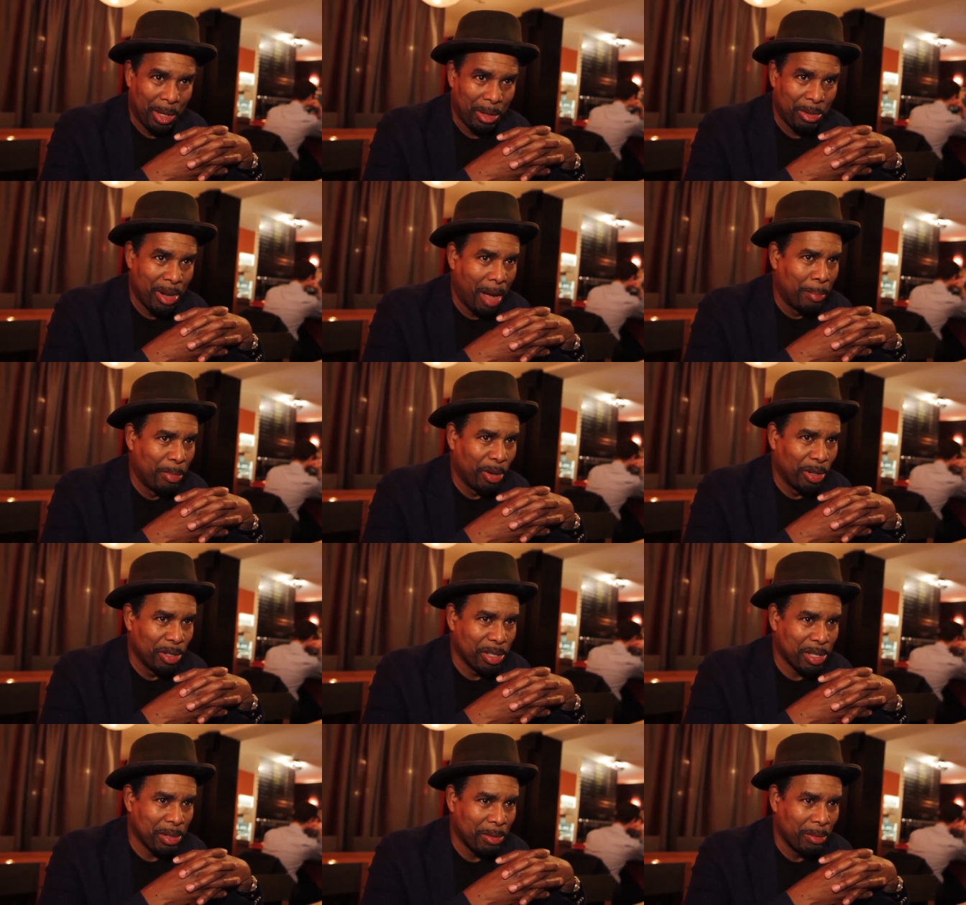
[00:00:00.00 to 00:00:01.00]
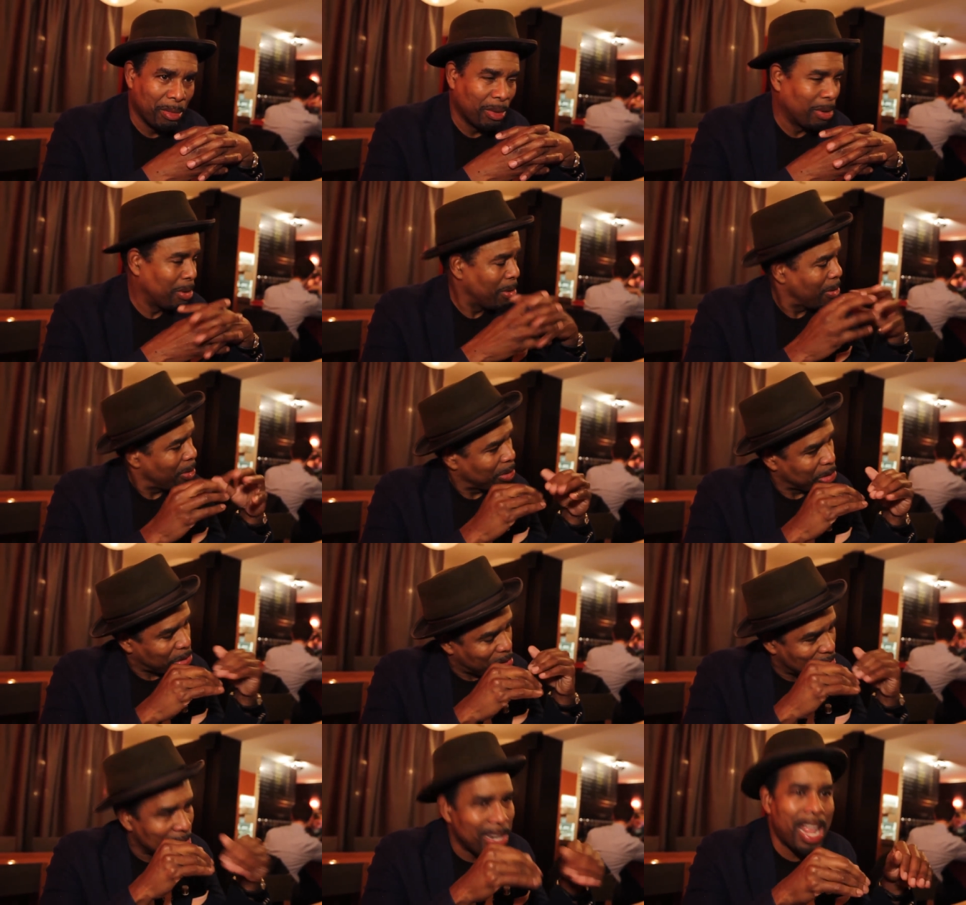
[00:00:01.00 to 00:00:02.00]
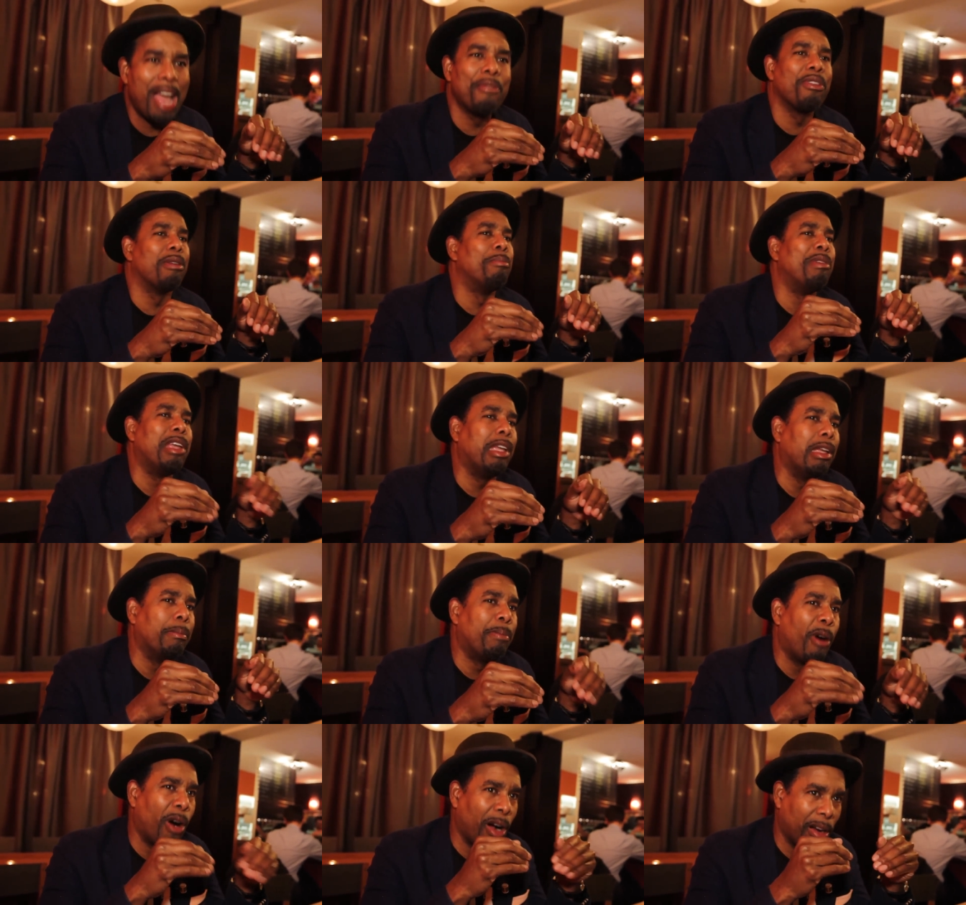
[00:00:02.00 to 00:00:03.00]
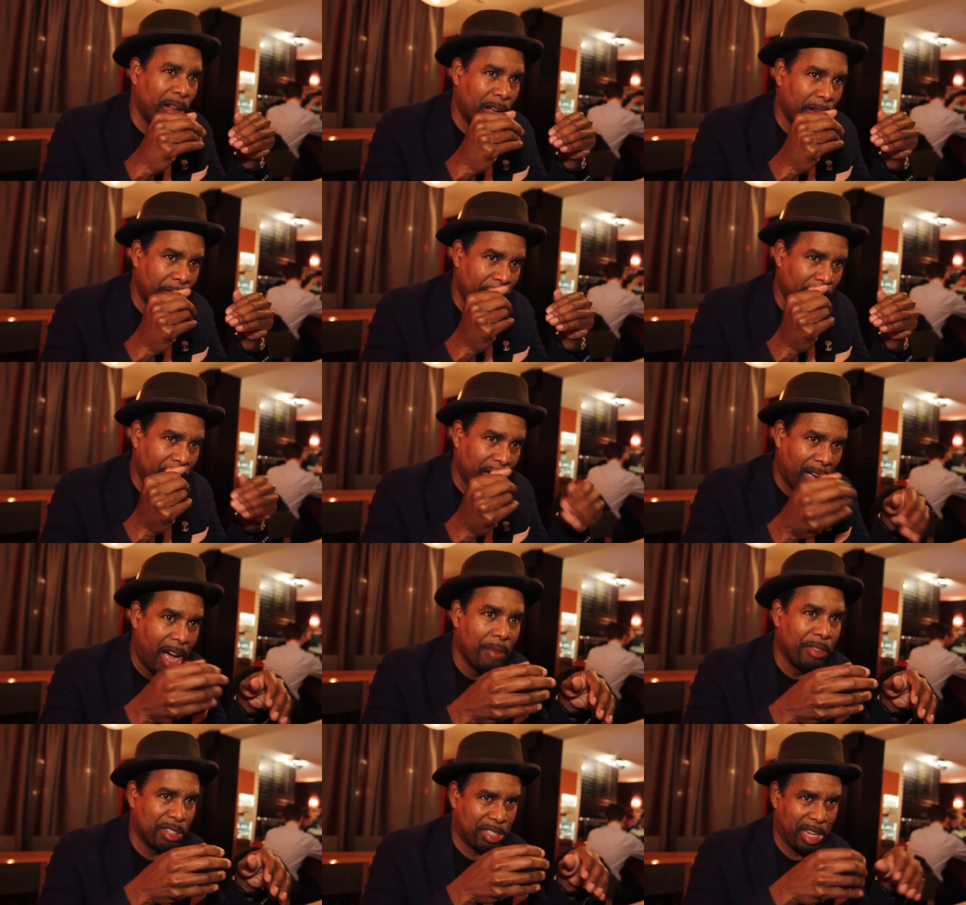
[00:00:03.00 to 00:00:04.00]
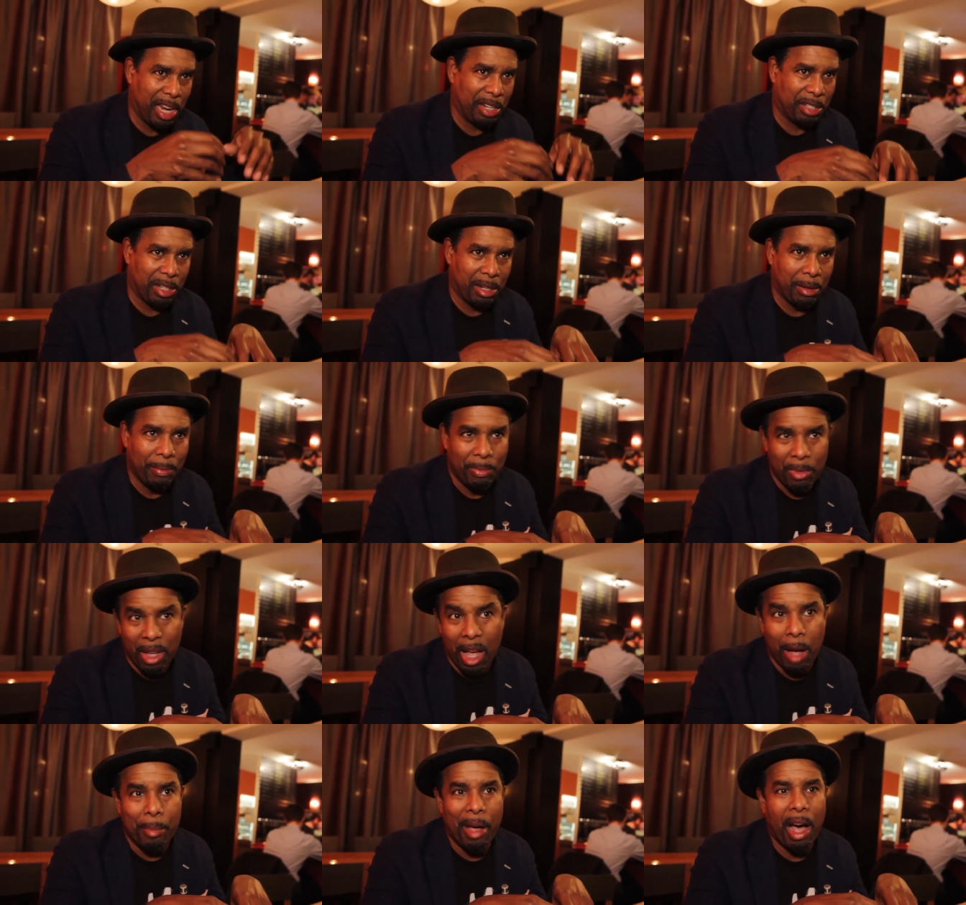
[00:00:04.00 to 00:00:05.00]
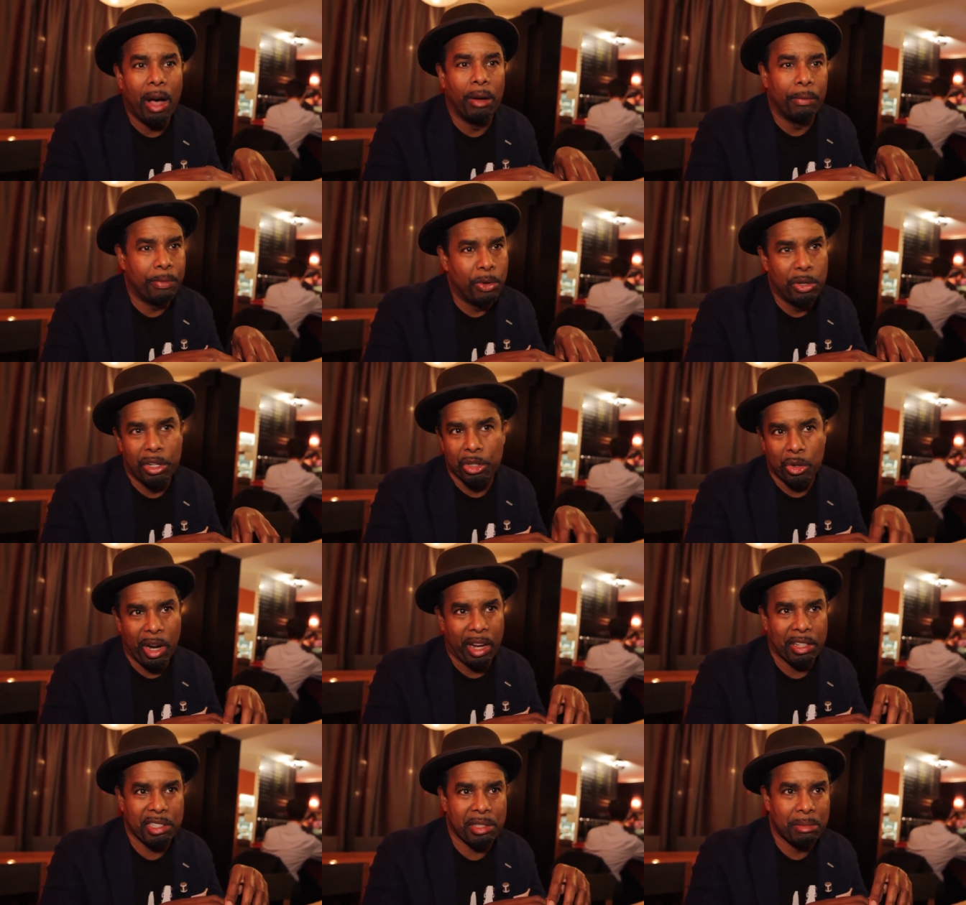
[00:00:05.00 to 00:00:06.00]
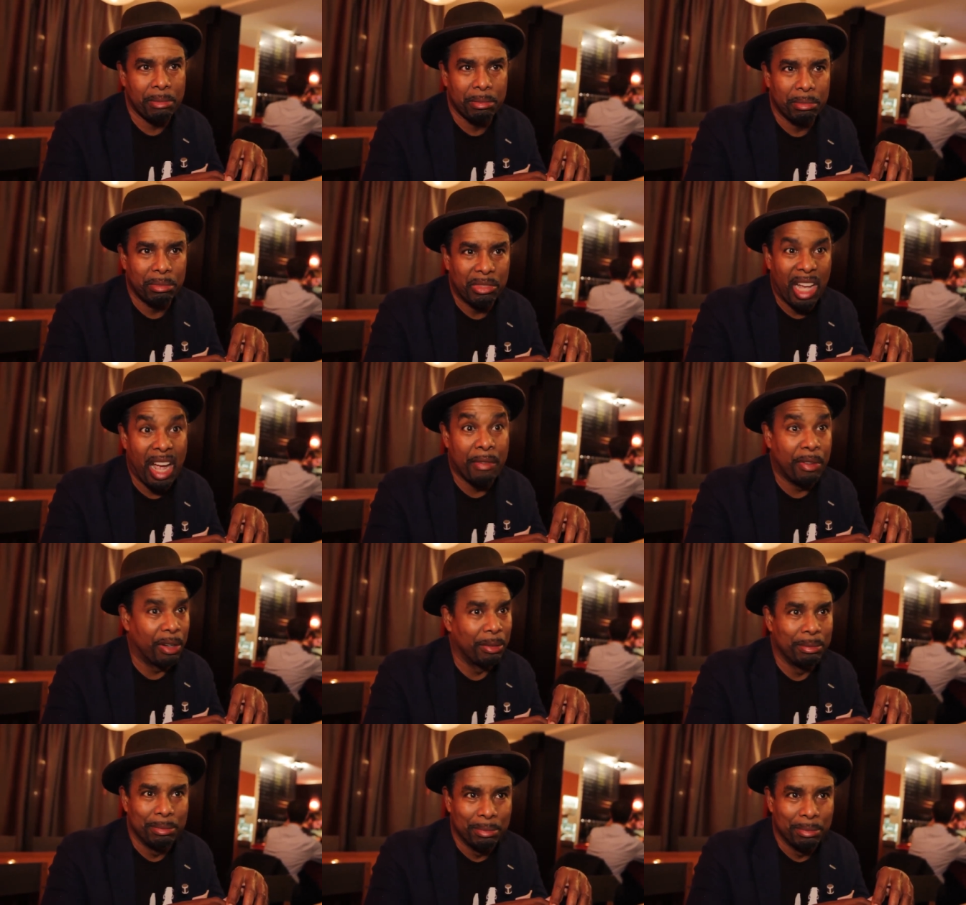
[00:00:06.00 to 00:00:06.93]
Numbers should never be part of a conversation about food and drinks, ever.